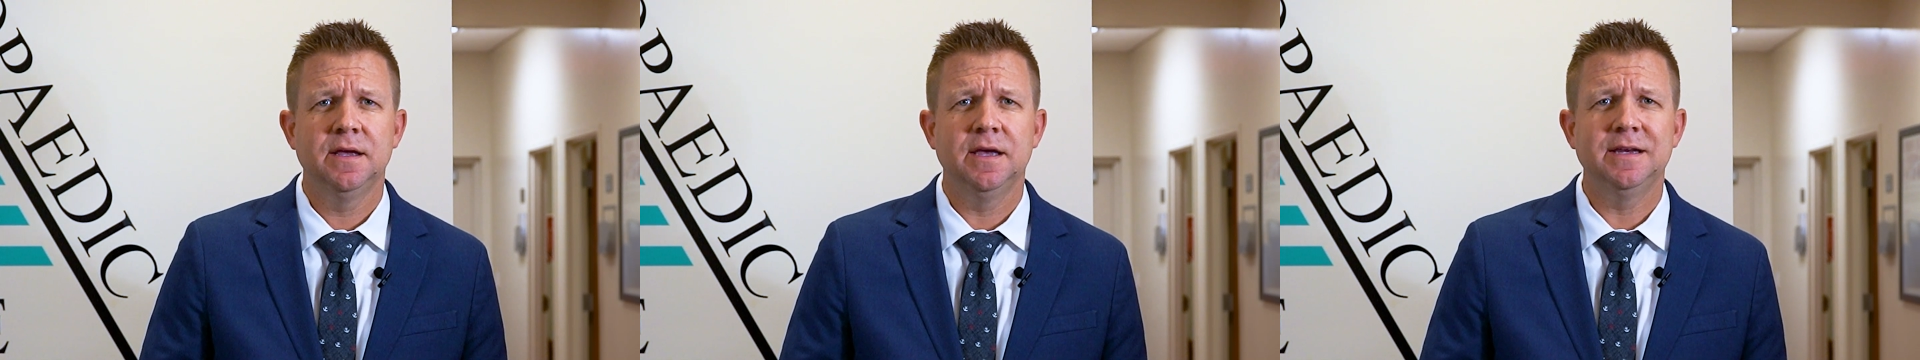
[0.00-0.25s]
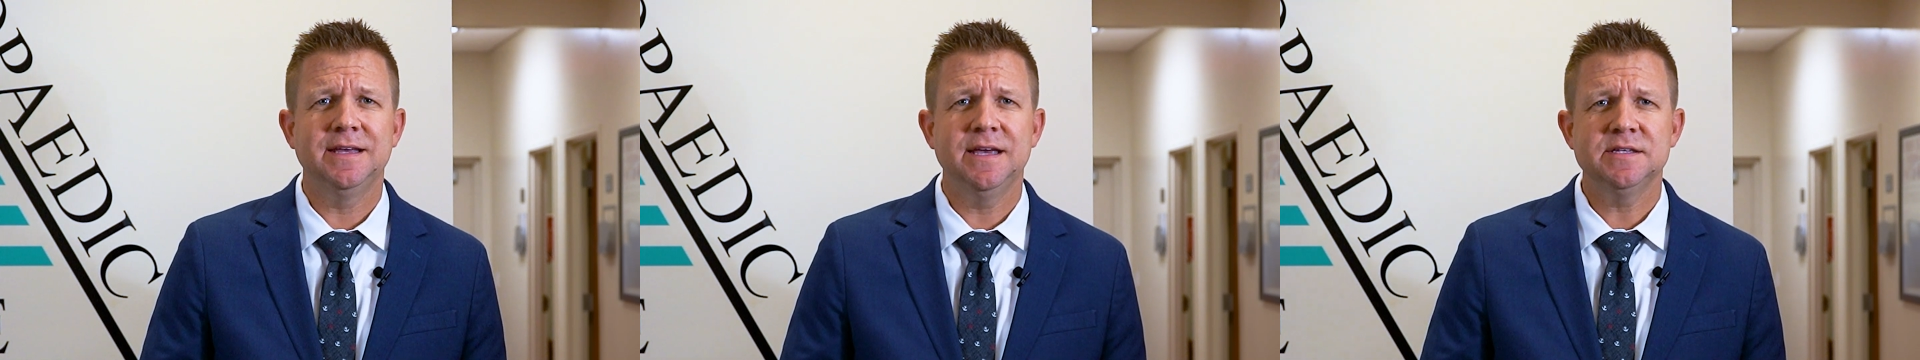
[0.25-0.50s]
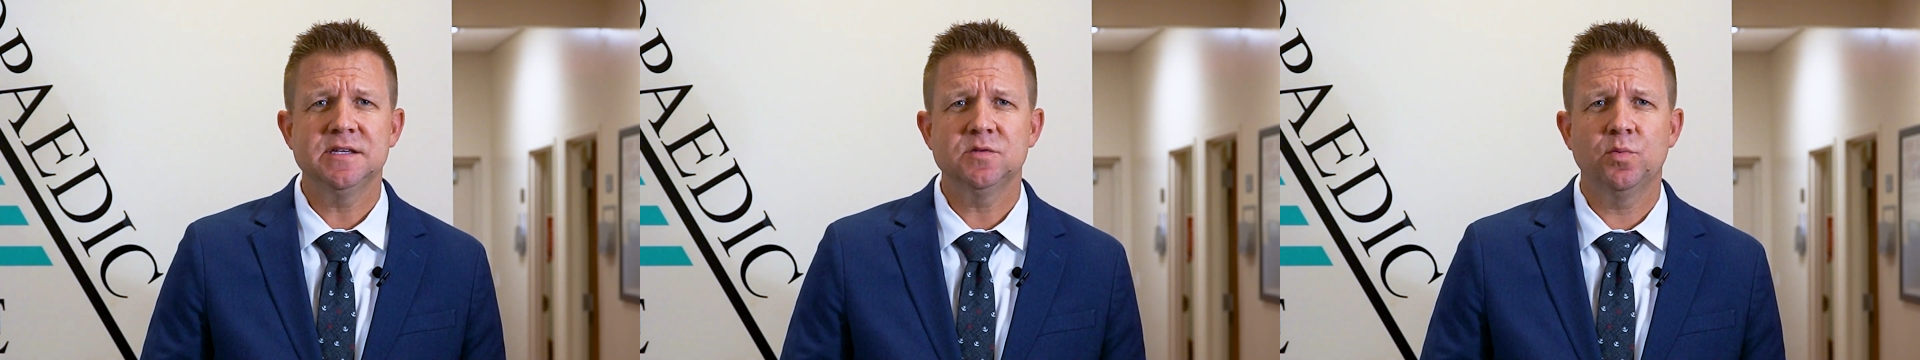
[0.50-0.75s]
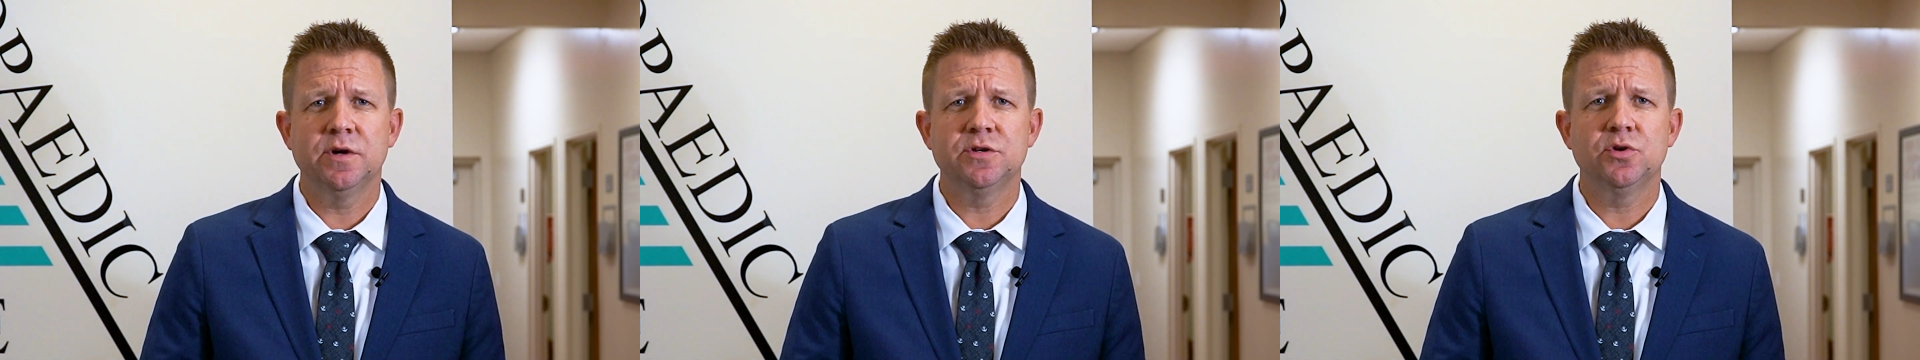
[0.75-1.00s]
in
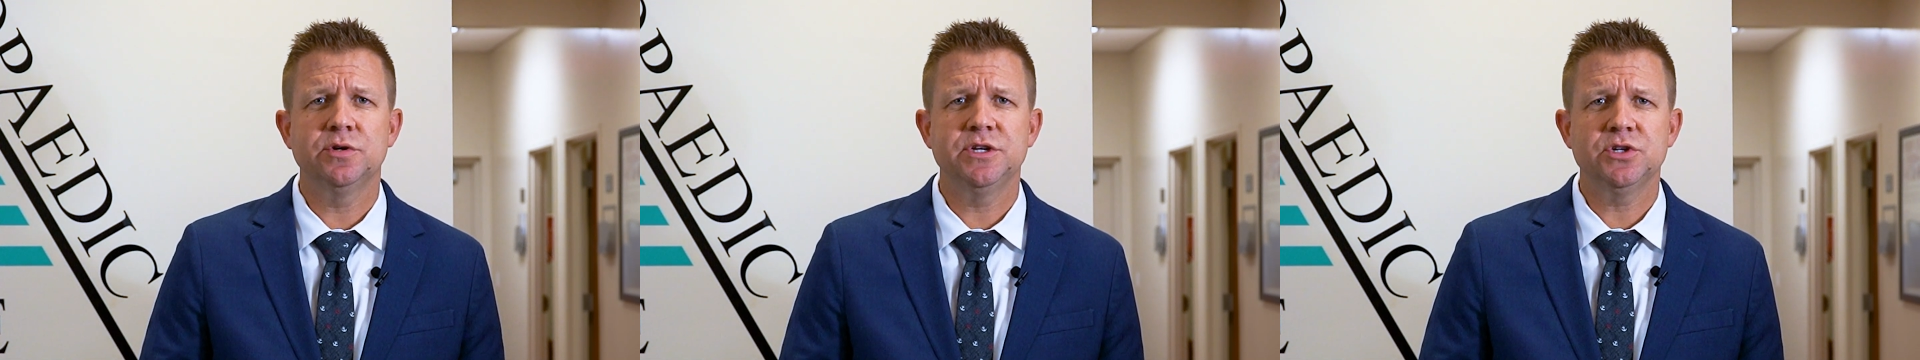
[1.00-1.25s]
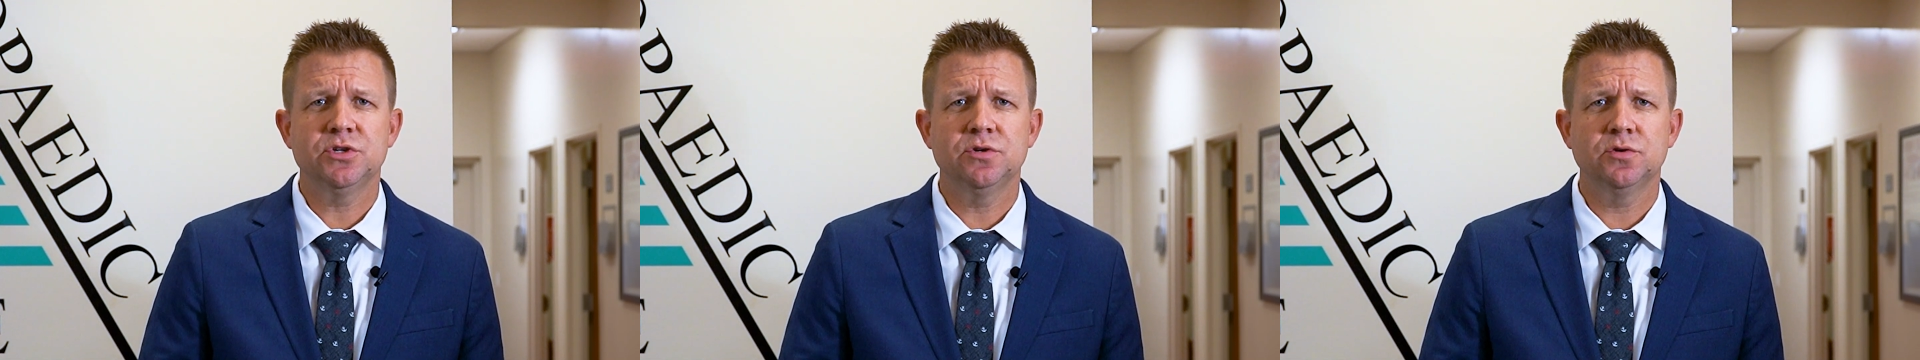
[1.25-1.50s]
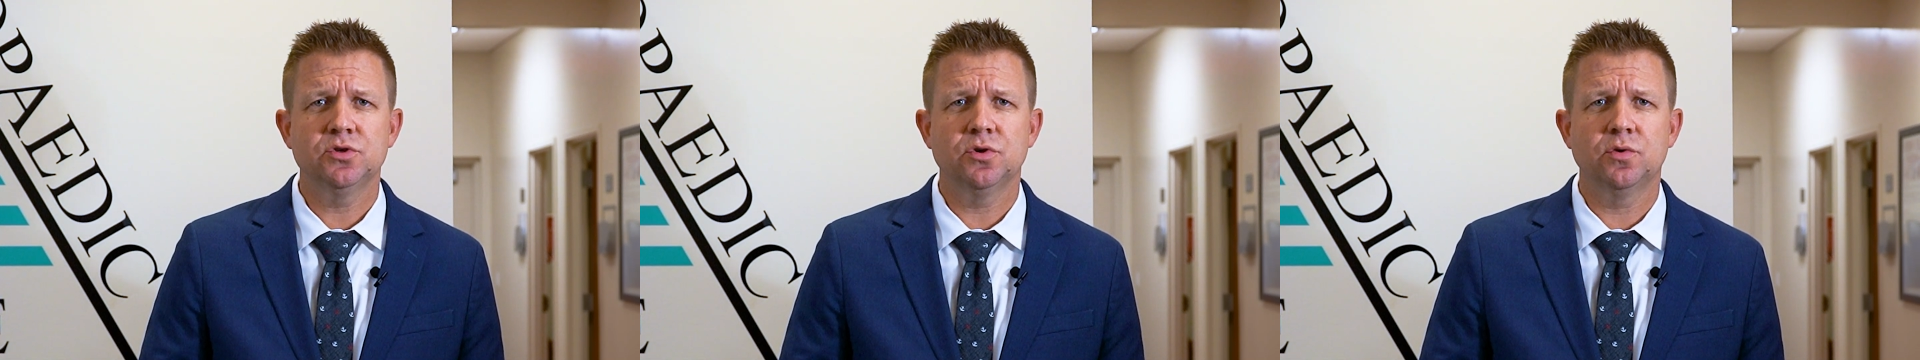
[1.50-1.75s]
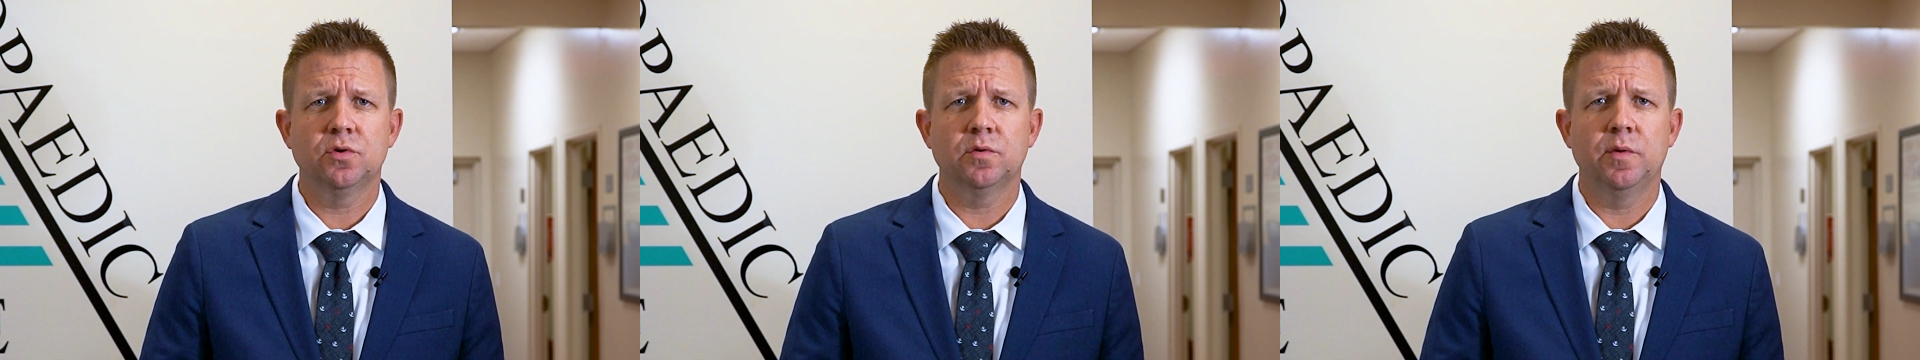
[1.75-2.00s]
cases where traditional
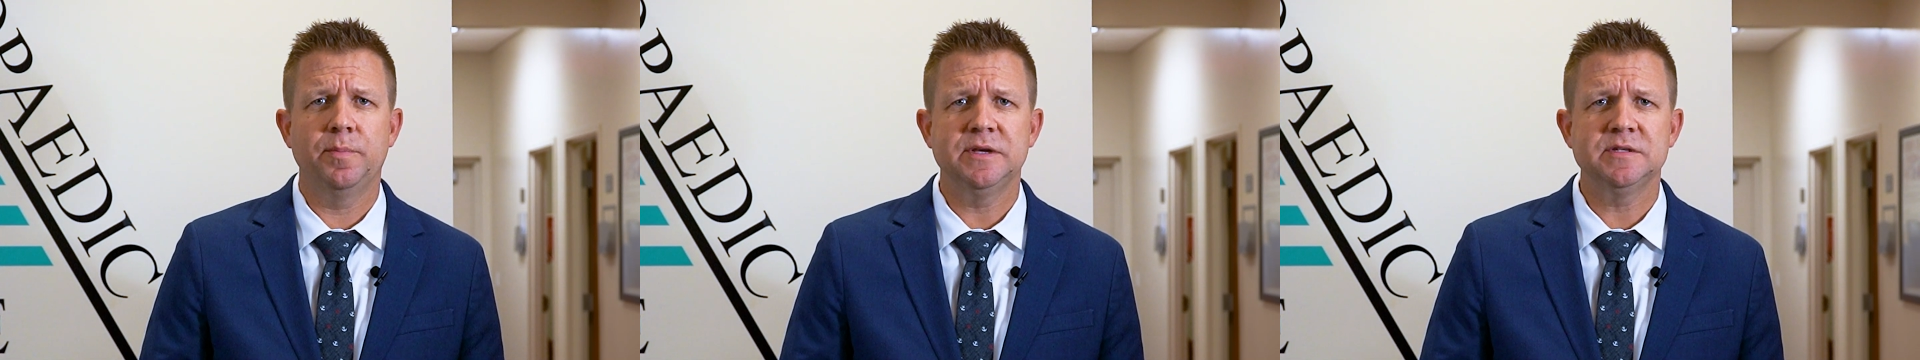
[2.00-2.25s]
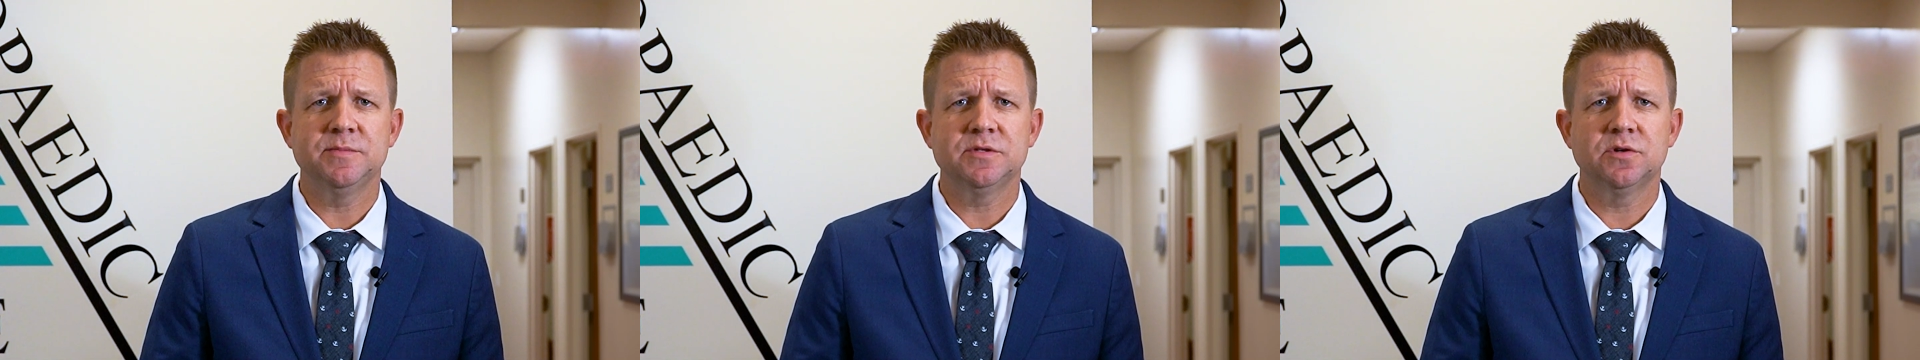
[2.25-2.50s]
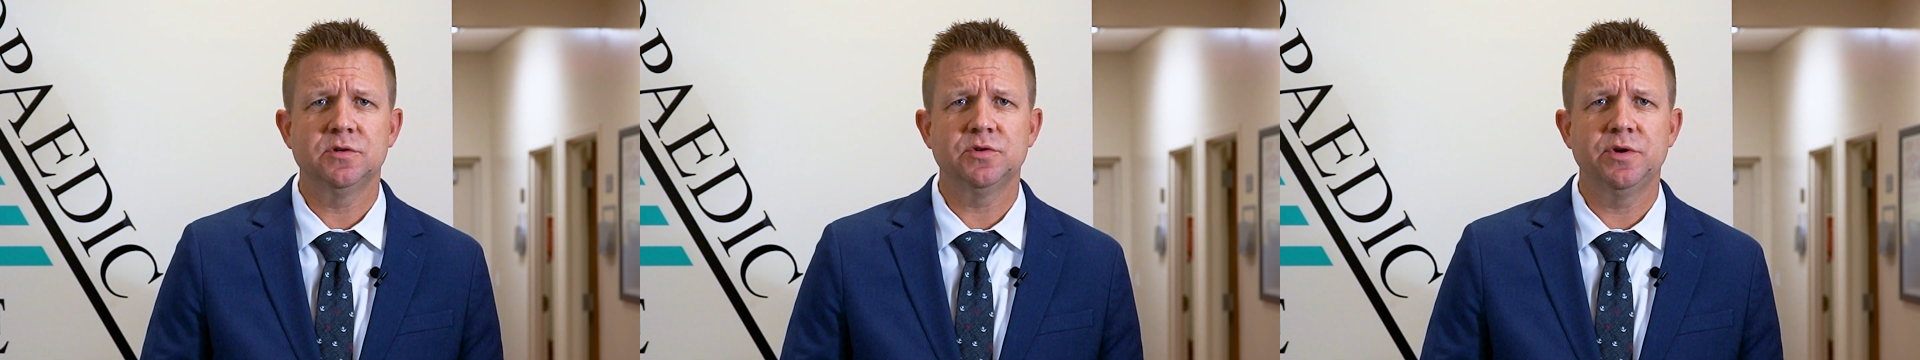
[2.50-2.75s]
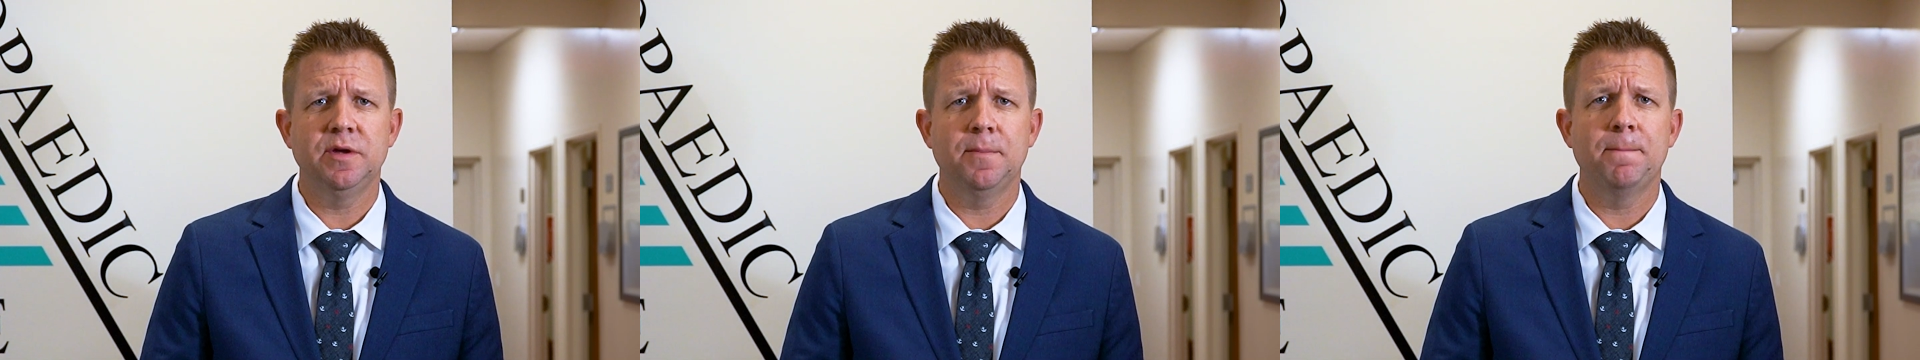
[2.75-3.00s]
shoulder replacement
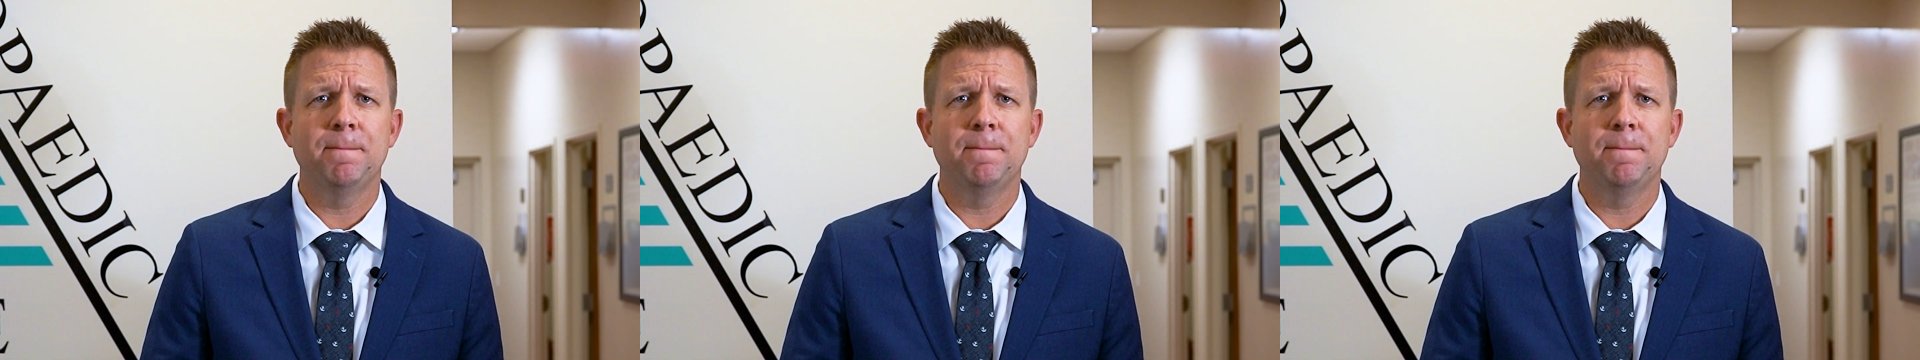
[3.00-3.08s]
surgery